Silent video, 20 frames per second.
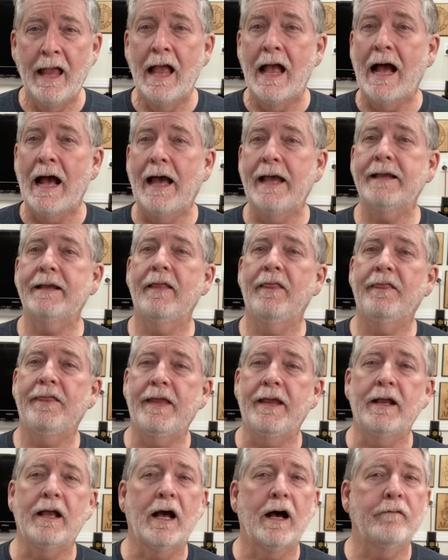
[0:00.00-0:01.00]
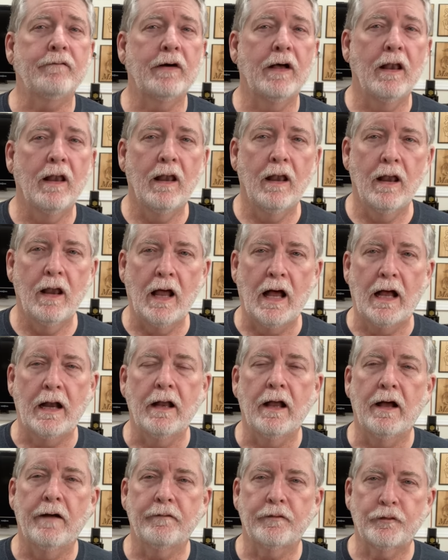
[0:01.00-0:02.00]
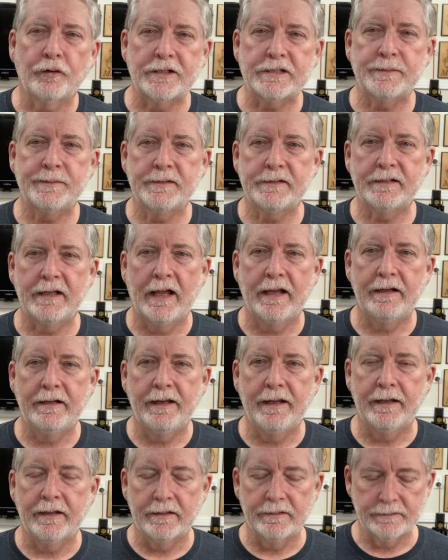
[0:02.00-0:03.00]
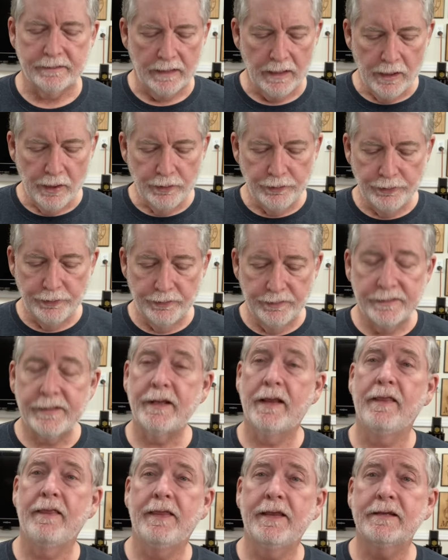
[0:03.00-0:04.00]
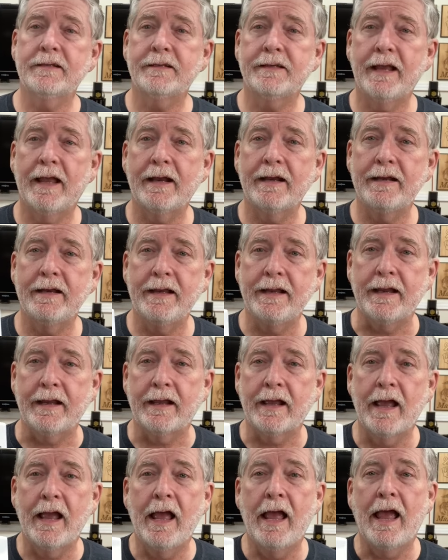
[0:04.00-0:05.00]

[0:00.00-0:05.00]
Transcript: I can think of a lot of Christmas ideas using this technique,